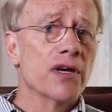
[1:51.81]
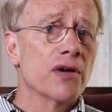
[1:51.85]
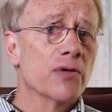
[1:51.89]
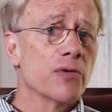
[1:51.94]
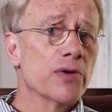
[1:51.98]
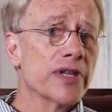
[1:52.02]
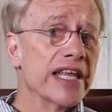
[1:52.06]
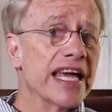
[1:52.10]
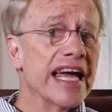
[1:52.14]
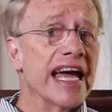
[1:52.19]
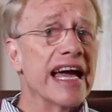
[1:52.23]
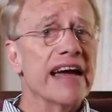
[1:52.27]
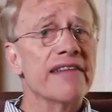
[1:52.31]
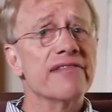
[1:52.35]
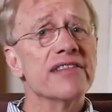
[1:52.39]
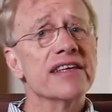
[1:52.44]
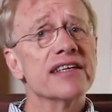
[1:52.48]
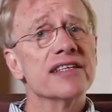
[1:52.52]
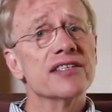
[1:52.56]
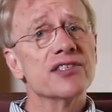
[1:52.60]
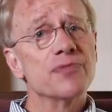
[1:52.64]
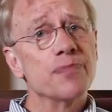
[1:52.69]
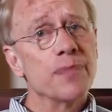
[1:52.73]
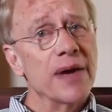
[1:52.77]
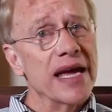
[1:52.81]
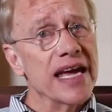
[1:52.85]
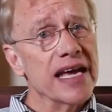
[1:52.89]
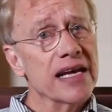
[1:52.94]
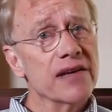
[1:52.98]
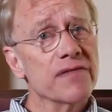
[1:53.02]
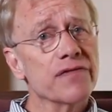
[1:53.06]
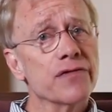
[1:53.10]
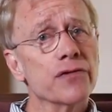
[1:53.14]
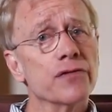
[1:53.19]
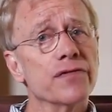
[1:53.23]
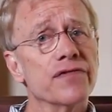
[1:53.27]
When they have these
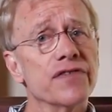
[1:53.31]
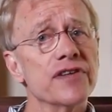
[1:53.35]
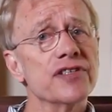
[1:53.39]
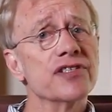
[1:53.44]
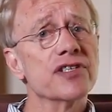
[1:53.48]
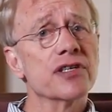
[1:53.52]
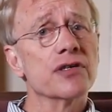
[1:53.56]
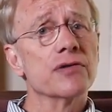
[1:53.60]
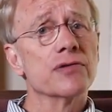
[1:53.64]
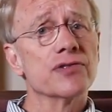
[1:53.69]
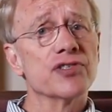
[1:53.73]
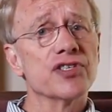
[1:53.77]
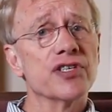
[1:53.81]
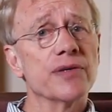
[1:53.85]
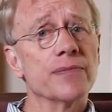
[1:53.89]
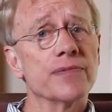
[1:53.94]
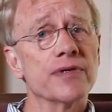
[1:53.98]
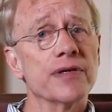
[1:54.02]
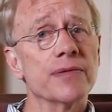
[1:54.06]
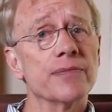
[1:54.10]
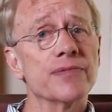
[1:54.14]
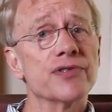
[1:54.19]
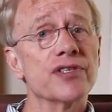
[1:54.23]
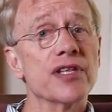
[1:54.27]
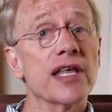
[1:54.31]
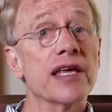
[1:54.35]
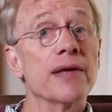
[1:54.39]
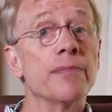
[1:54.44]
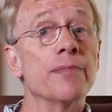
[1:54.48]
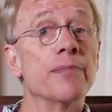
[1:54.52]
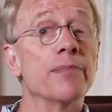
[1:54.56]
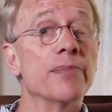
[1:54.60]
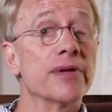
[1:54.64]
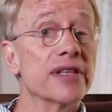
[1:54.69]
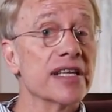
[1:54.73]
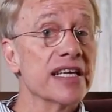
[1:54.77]
painful physical symptoms, they
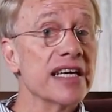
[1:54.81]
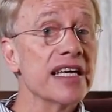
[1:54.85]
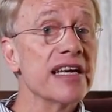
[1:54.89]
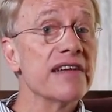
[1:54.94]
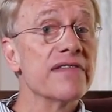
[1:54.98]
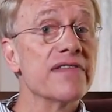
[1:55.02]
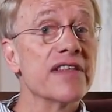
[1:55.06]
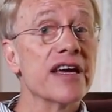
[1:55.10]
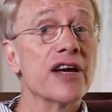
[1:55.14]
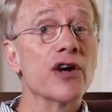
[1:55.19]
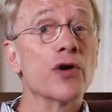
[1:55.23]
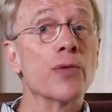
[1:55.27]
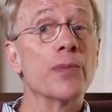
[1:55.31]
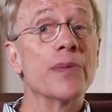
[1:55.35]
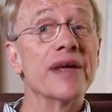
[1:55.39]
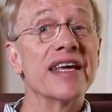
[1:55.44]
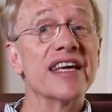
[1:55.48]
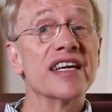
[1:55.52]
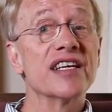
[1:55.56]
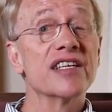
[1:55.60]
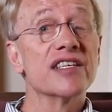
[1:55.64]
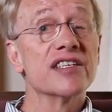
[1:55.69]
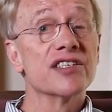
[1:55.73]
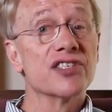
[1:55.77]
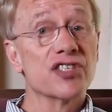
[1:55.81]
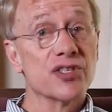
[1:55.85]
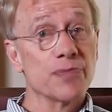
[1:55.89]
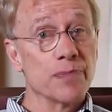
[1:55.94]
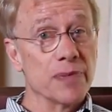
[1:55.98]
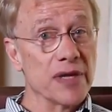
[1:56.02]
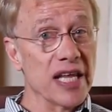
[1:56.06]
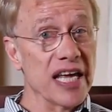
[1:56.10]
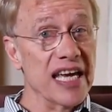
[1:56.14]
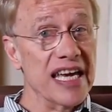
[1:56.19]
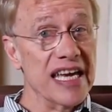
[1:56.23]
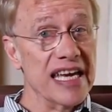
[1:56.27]
believe they are being
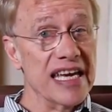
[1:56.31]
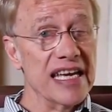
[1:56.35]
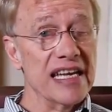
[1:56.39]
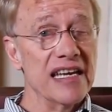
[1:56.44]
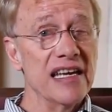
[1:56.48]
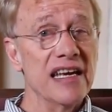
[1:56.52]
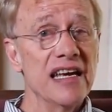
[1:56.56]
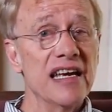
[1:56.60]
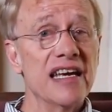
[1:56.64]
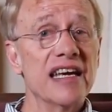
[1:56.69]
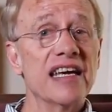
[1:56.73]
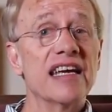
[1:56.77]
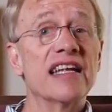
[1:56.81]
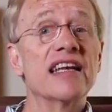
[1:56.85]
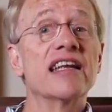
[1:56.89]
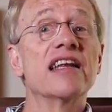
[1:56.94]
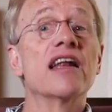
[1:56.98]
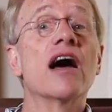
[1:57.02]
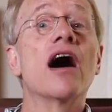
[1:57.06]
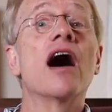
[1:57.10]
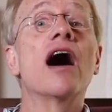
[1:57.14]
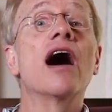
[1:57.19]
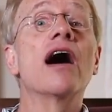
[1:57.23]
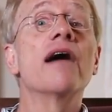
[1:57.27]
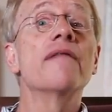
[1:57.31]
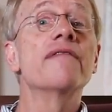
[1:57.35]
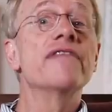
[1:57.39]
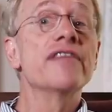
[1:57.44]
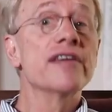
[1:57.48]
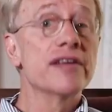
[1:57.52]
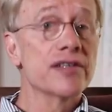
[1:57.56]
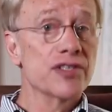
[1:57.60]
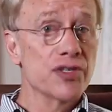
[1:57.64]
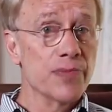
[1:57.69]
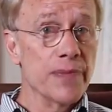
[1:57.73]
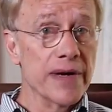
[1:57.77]
displayed in an
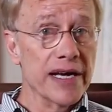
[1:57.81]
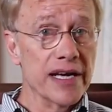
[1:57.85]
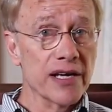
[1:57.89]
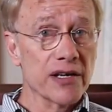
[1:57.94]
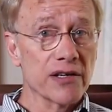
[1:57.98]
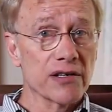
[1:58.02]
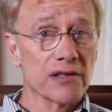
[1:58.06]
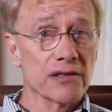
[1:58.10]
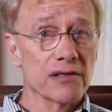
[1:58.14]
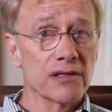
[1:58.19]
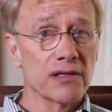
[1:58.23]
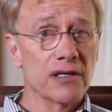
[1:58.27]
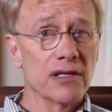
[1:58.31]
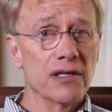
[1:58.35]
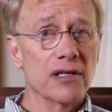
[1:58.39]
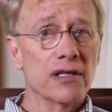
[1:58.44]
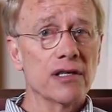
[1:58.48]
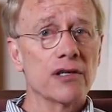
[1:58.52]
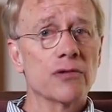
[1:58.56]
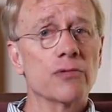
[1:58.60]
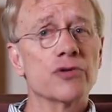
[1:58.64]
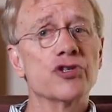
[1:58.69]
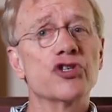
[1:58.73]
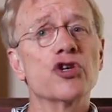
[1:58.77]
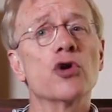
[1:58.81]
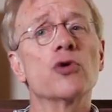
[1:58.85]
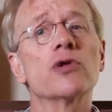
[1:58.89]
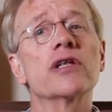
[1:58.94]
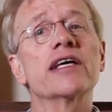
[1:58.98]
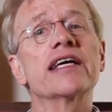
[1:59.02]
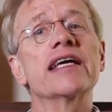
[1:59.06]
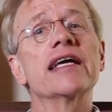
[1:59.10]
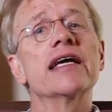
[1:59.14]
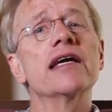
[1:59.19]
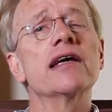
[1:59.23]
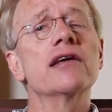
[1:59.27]
obvious manner, which
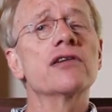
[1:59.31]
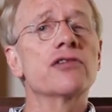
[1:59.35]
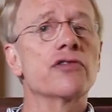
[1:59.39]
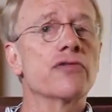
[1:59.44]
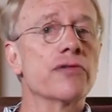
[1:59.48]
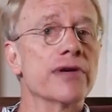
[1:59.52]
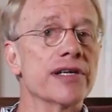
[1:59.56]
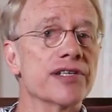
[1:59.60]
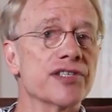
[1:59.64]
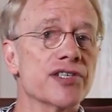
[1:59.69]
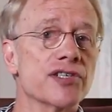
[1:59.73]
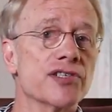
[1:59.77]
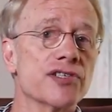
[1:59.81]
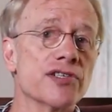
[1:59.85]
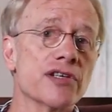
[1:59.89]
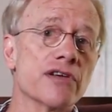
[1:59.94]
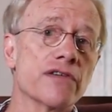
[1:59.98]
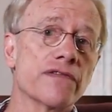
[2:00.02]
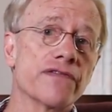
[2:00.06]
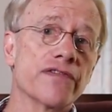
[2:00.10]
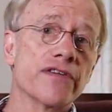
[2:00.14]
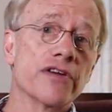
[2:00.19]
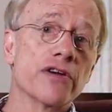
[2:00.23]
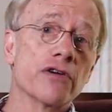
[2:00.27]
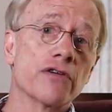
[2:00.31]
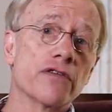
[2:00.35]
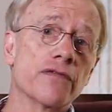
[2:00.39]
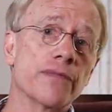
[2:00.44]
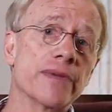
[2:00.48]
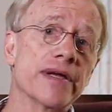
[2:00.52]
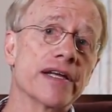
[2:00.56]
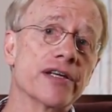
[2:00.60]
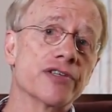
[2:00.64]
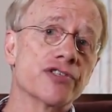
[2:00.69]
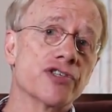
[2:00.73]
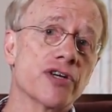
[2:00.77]
only increases their fear of
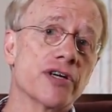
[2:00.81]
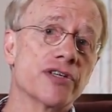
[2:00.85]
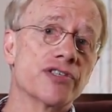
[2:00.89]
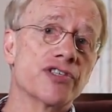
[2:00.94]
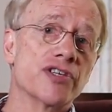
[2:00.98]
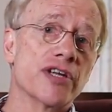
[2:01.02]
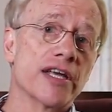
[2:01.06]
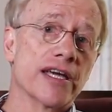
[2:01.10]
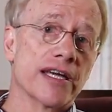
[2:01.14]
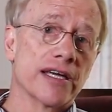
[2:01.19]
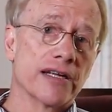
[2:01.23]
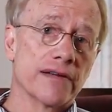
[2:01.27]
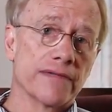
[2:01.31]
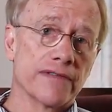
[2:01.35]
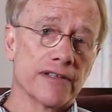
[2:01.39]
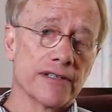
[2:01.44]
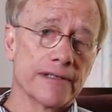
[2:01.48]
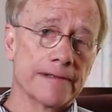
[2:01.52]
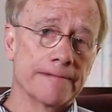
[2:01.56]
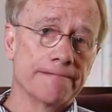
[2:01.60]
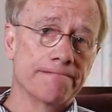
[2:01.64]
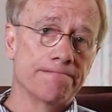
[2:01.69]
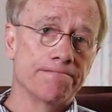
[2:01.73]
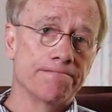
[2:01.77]
being judged negatively.